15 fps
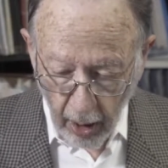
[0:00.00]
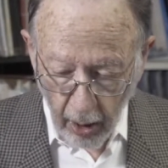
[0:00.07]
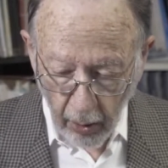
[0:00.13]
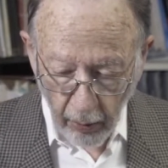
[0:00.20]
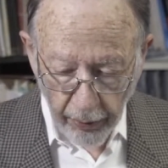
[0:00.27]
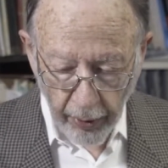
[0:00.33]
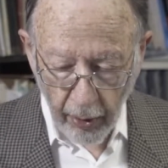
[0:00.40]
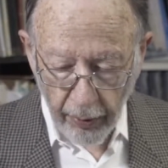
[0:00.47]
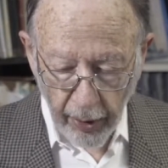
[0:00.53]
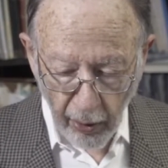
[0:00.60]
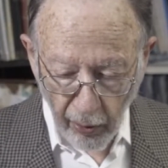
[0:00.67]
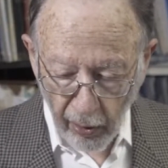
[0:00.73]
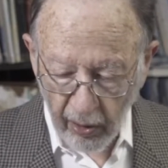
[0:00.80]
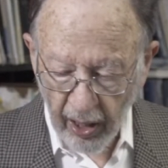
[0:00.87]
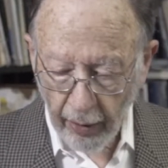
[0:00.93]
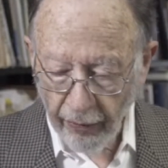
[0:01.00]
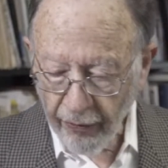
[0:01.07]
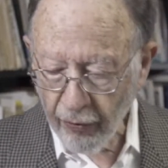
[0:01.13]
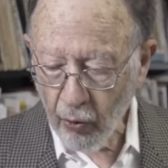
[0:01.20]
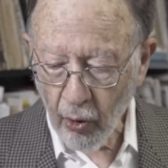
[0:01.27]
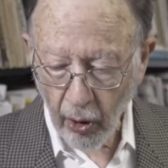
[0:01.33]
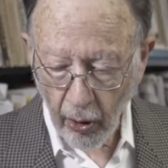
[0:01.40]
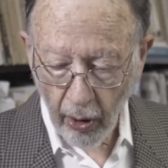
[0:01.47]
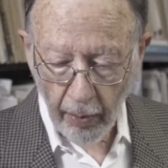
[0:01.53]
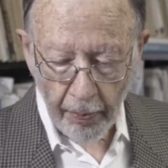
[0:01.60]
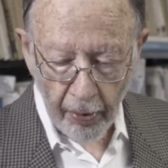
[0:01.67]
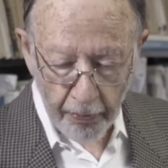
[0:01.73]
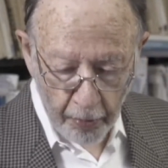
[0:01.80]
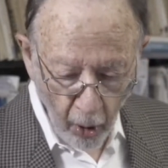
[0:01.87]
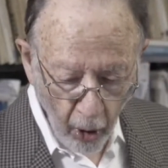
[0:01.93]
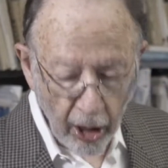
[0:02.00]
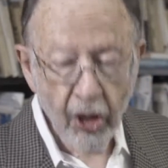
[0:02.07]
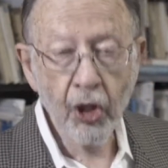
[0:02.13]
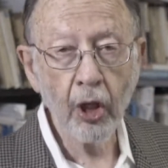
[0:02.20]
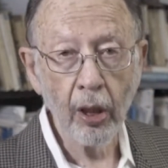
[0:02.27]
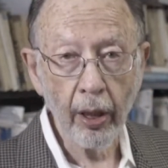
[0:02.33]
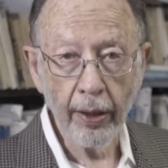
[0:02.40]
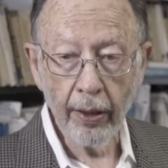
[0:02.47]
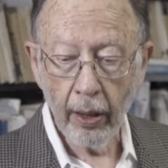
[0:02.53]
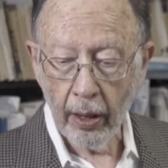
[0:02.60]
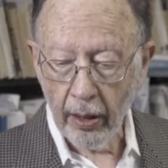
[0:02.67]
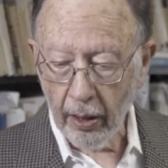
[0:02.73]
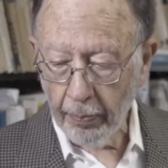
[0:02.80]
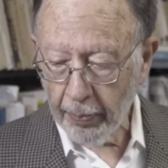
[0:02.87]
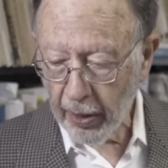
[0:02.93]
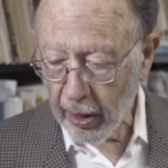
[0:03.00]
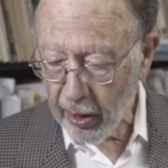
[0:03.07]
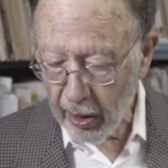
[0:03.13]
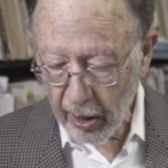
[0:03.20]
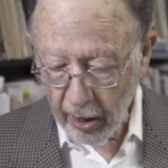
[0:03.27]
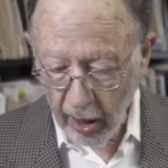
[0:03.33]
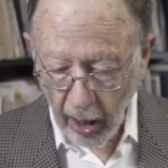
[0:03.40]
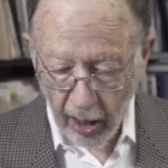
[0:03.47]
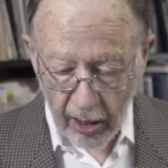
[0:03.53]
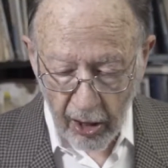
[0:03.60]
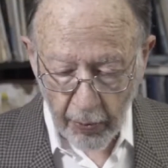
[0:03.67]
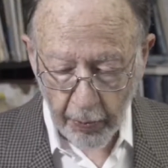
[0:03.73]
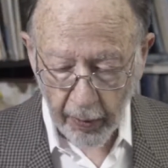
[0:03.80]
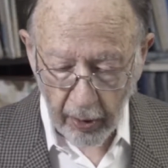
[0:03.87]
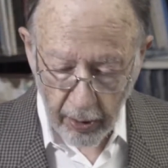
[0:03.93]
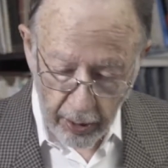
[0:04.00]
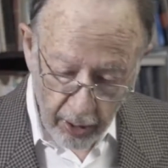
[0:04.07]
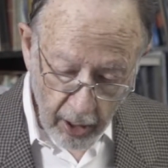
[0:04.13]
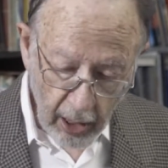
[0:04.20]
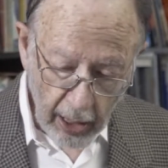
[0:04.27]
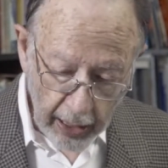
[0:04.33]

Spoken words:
Although there are only 4 partially independent Gospels